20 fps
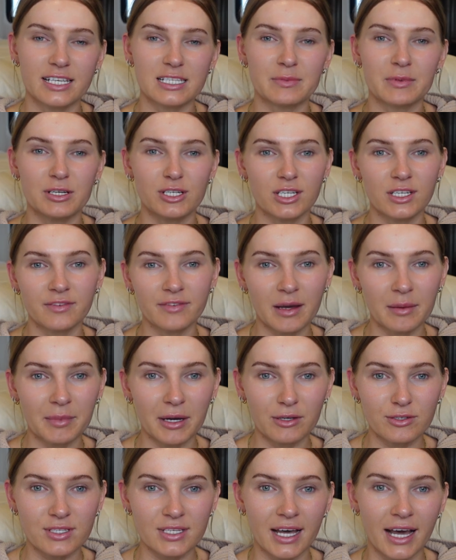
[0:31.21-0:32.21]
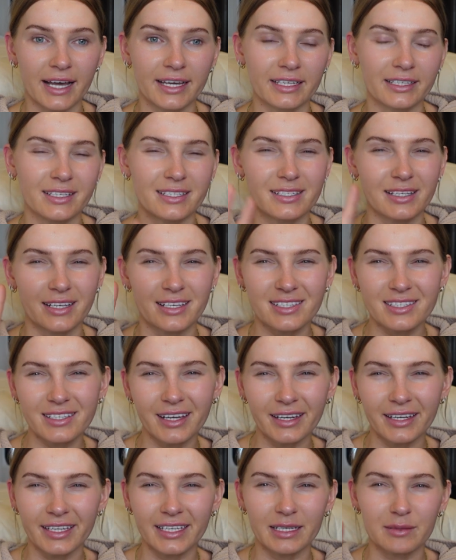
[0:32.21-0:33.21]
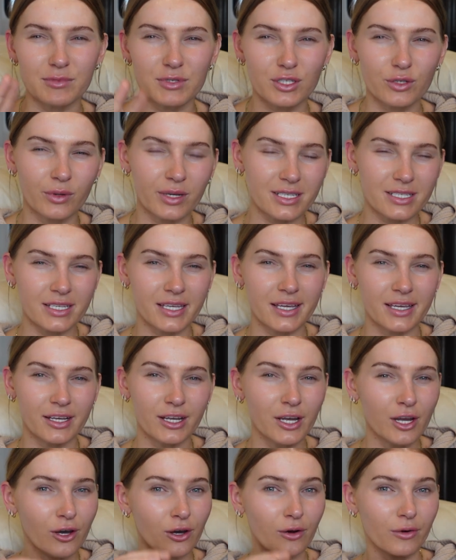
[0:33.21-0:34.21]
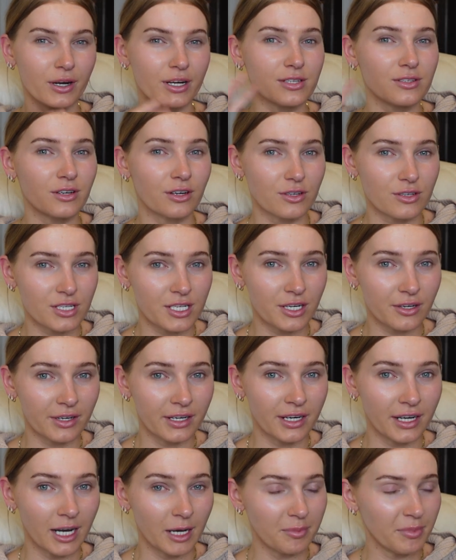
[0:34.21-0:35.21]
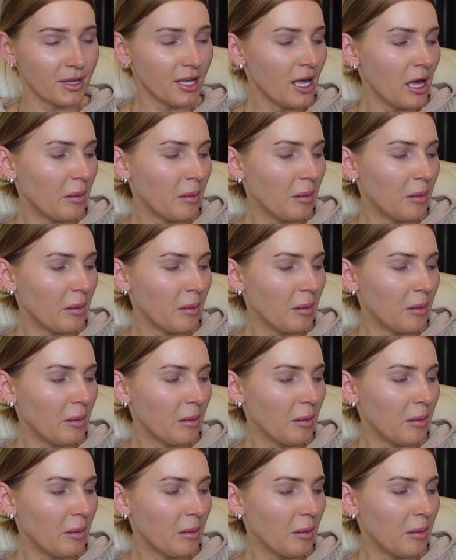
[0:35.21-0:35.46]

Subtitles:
especially if I'm outside and it's like sunny and I'm squinting or I start tearing up.